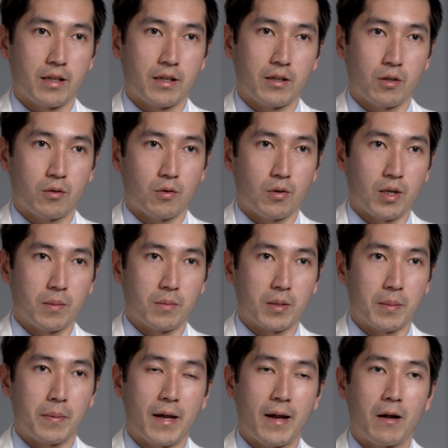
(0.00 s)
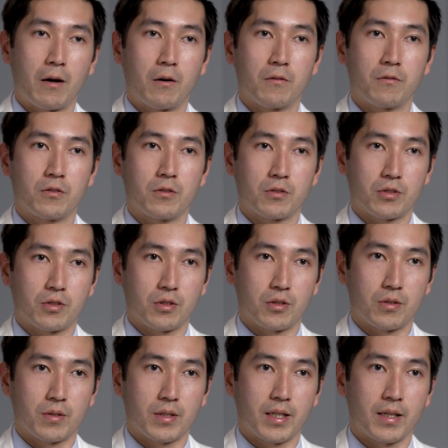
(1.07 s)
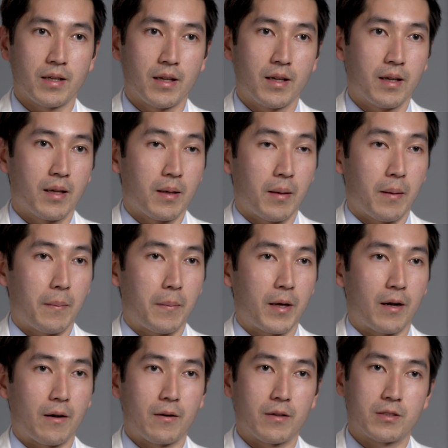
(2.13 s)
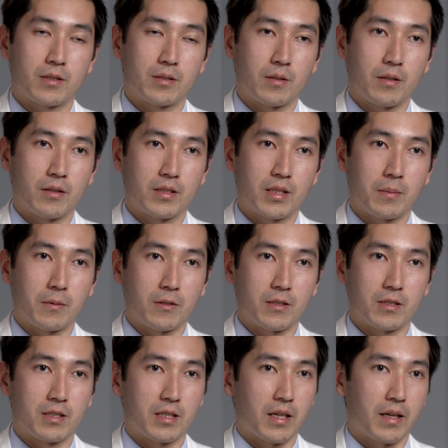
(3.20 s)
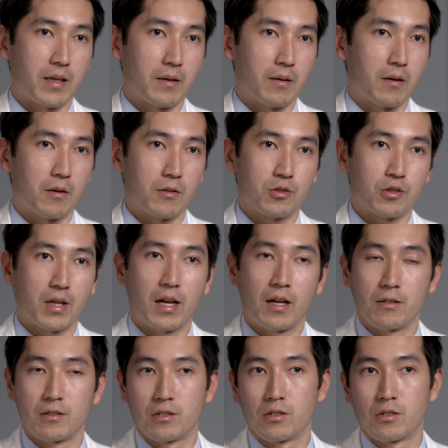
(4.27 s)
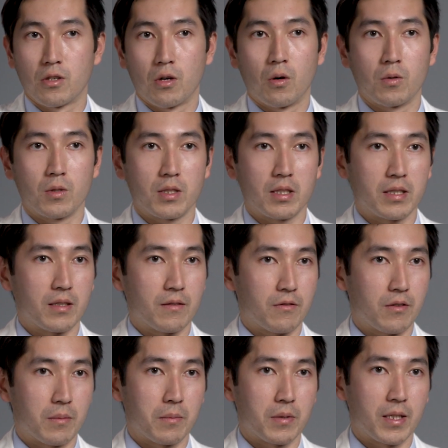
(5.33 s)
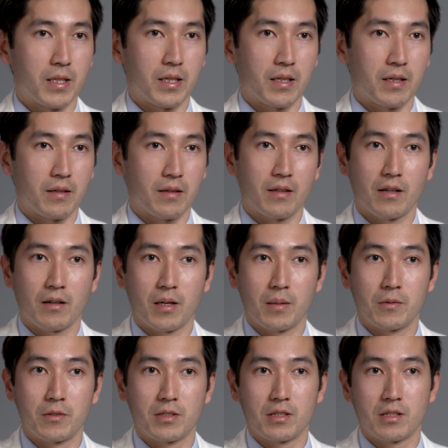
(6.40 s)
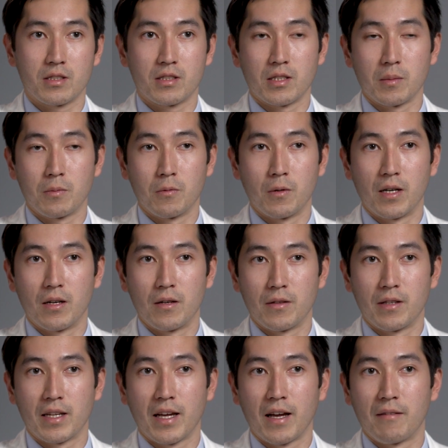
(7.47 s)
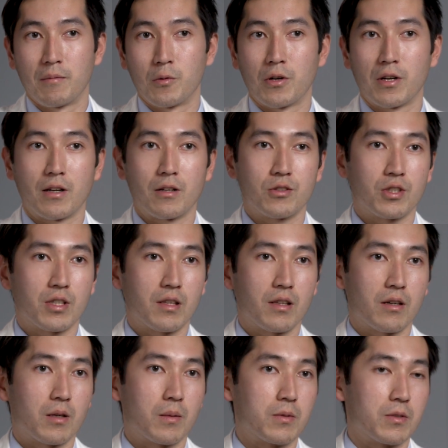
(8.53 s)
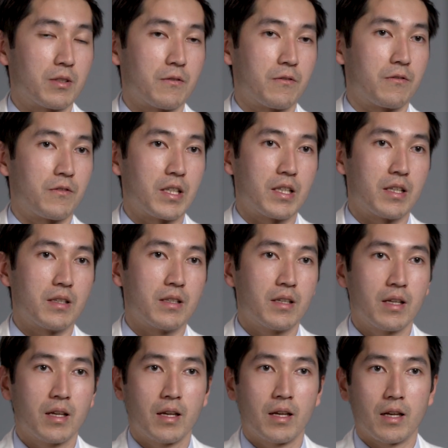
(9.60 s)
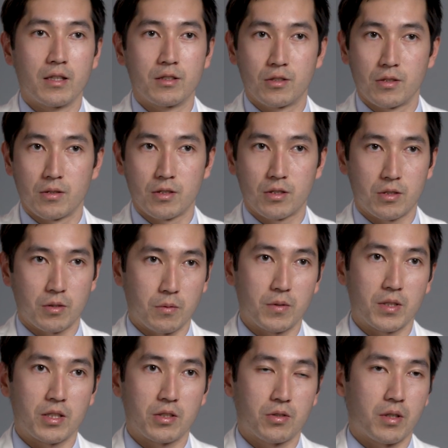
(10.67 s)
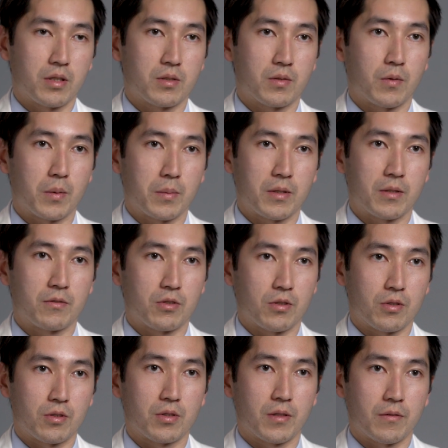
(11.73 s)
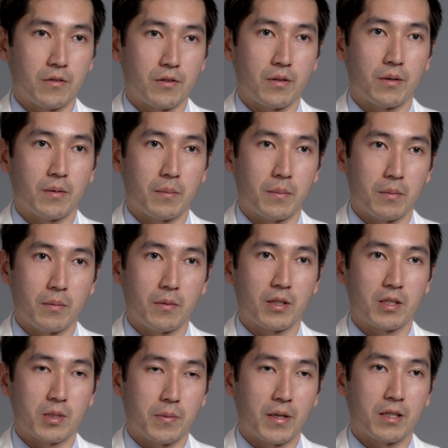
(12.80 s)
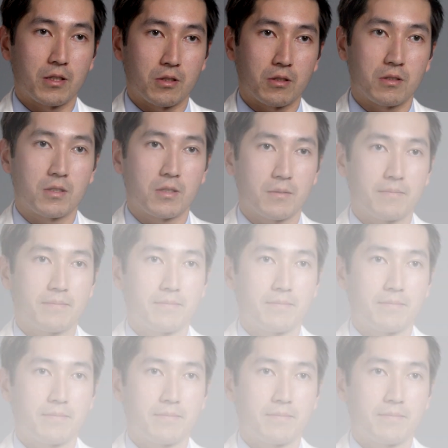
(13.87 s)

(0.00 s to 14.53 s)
an incredibly powerful surgery. Parents typically say our child is a totally different being. They're able to sleep well, they have more energy, they're able to feed. And so this is a really transformative surgery for these patients.